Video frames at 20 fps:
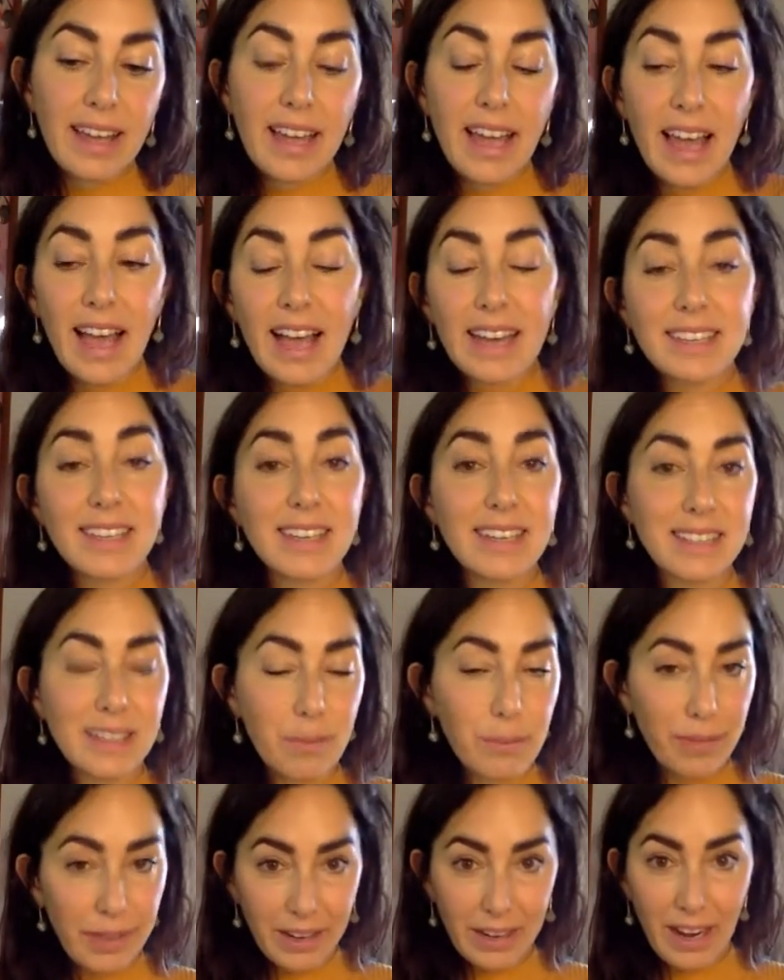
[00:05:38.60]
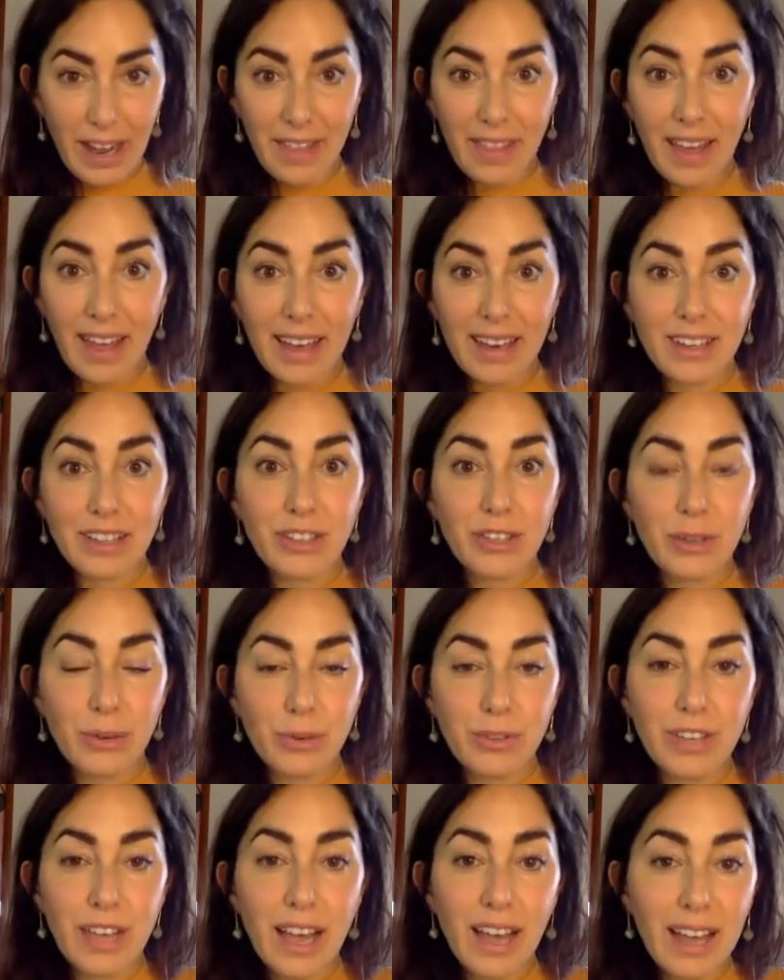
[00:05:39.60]
adding something like that into your
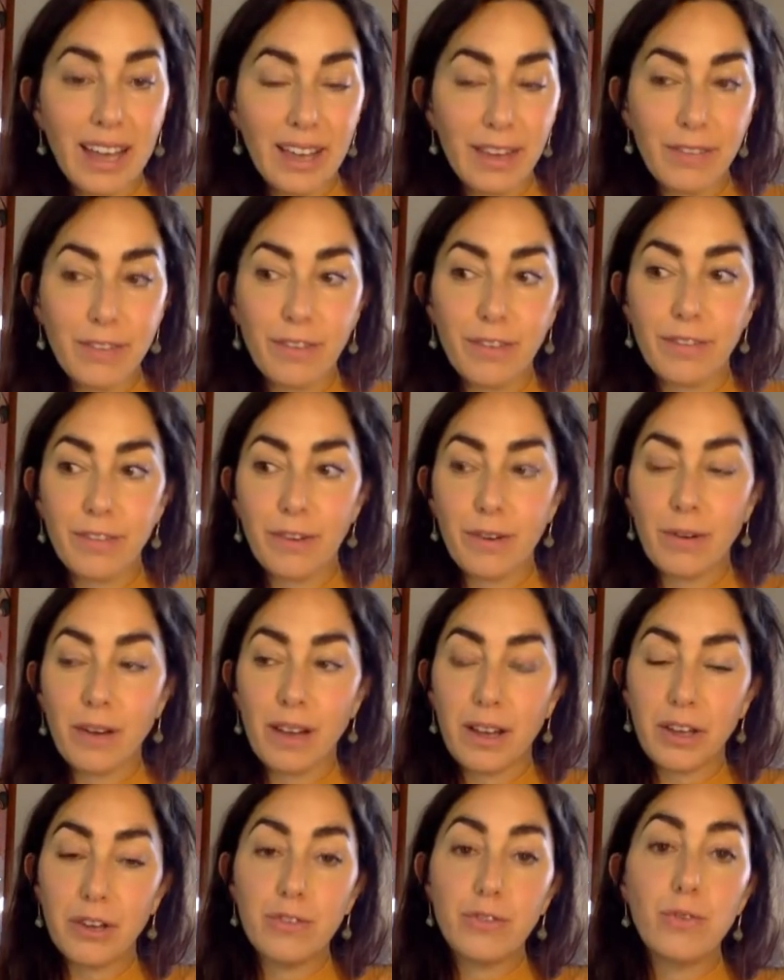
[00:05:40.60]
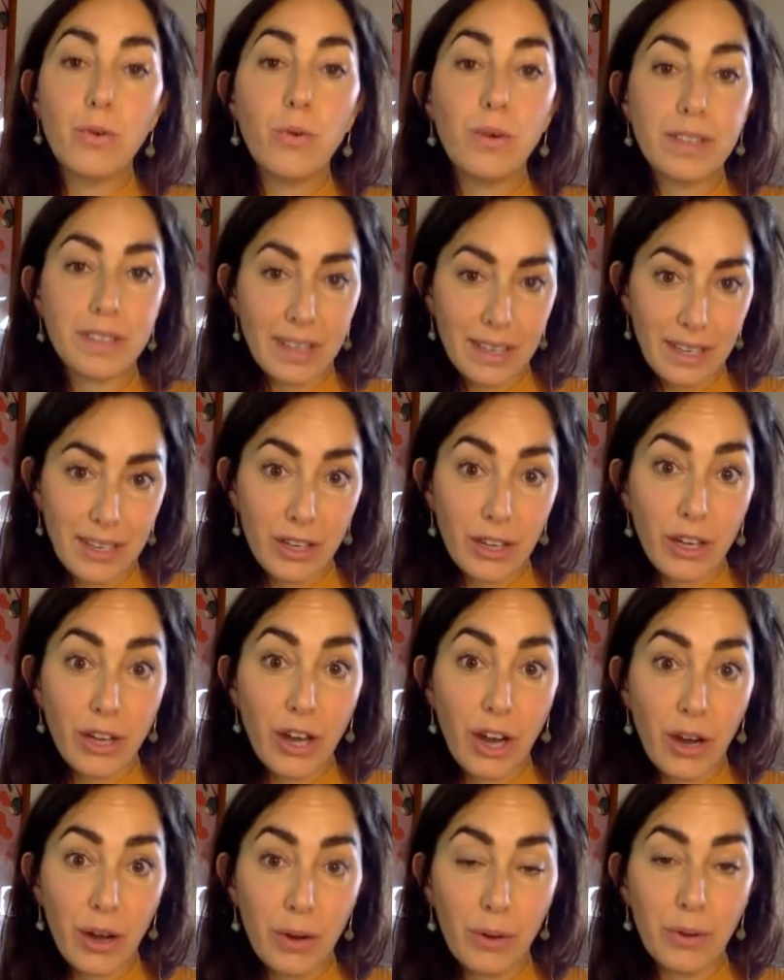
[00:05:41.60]
day, if you feel like you're always in
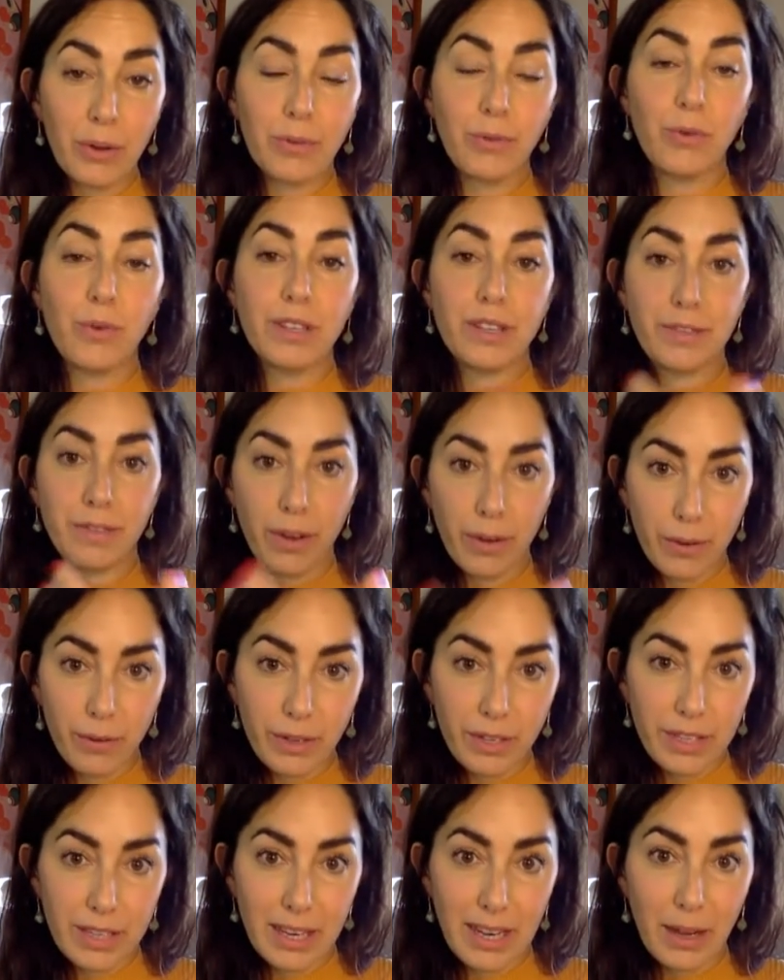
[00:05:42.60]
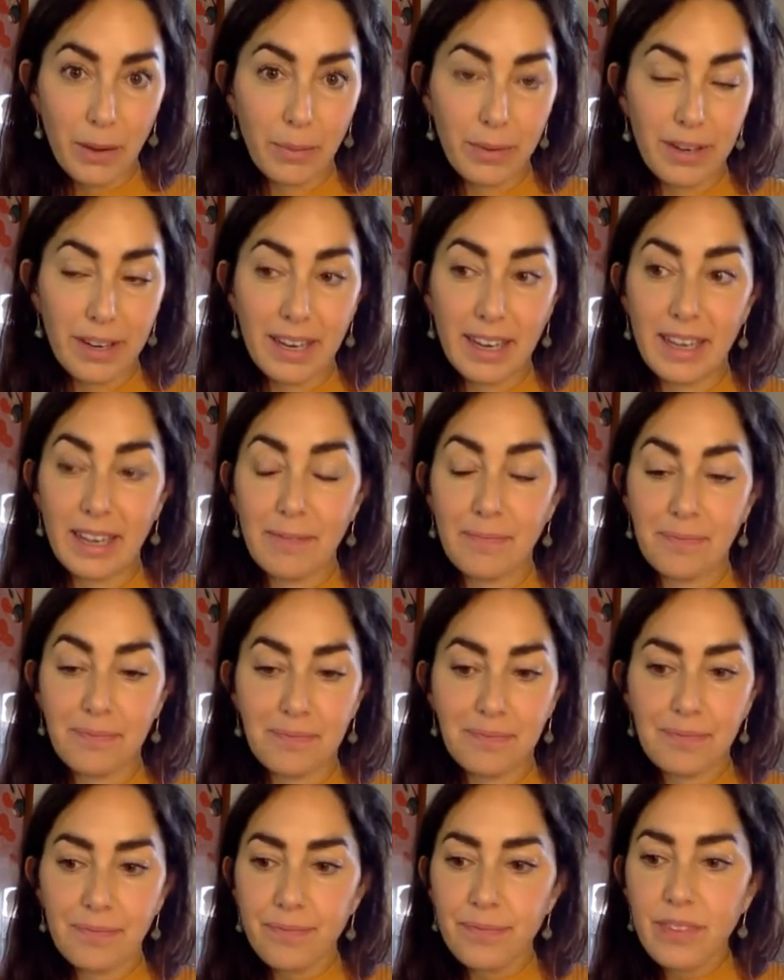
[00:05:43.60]
go, you're always focused outwardly,
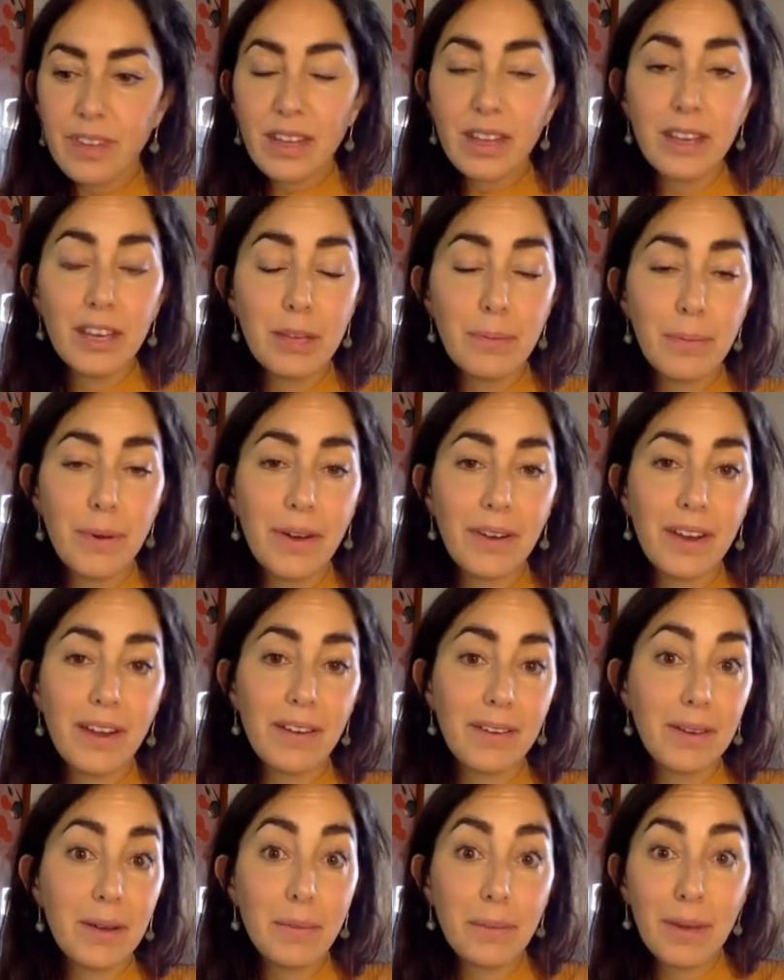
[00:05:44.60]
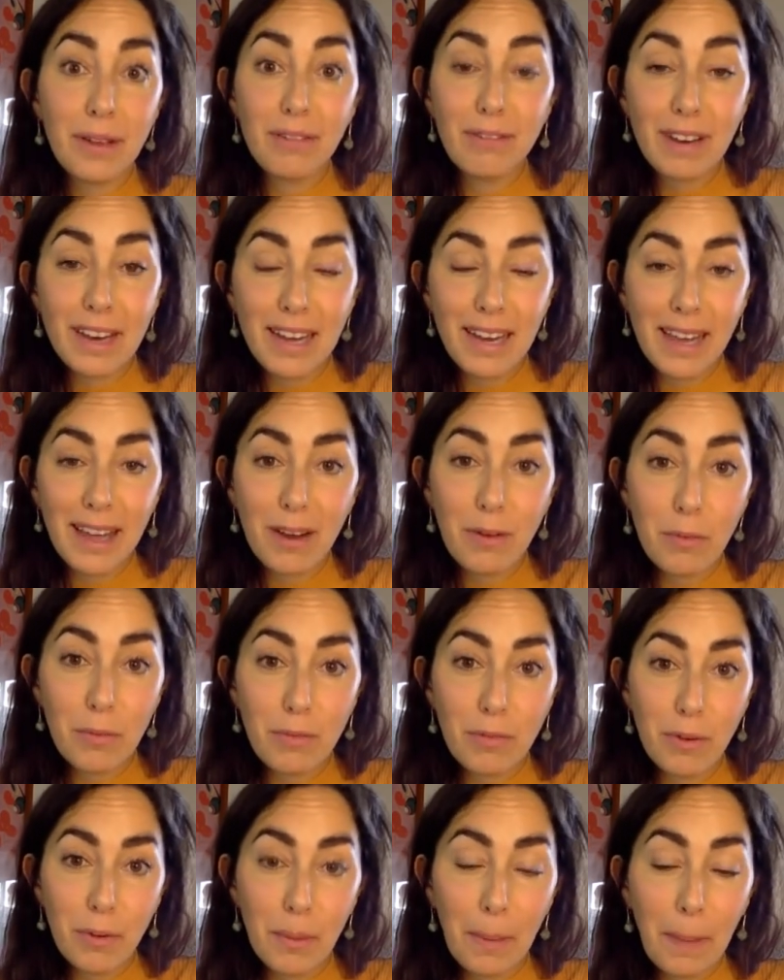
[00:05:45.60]
you burn out, can be really
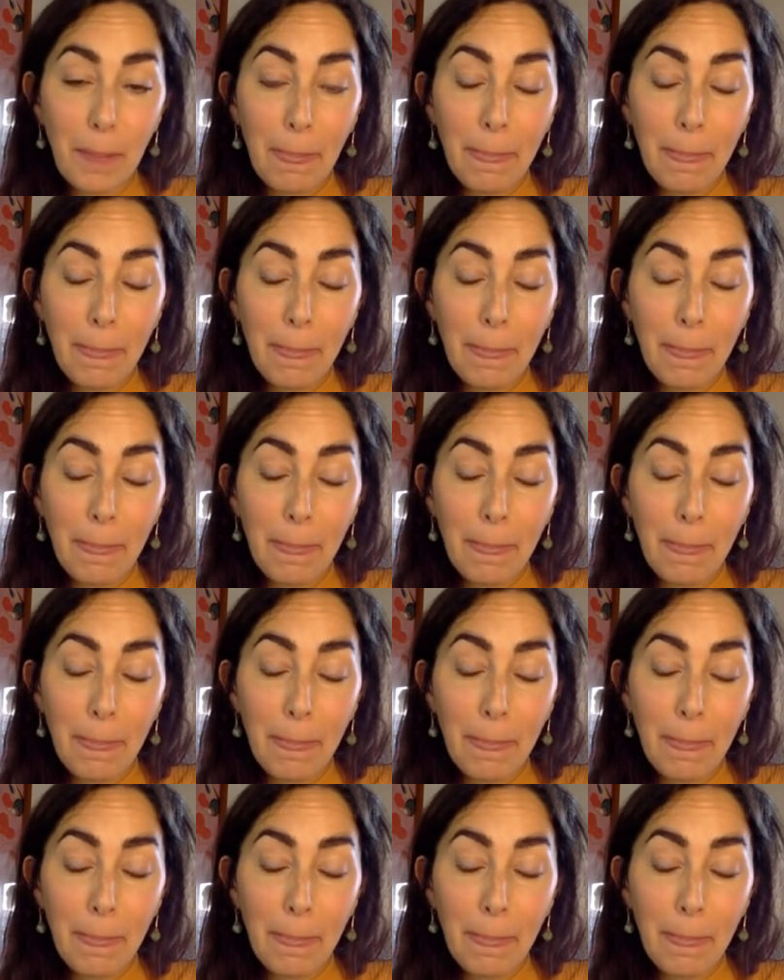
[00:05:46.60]
helpful.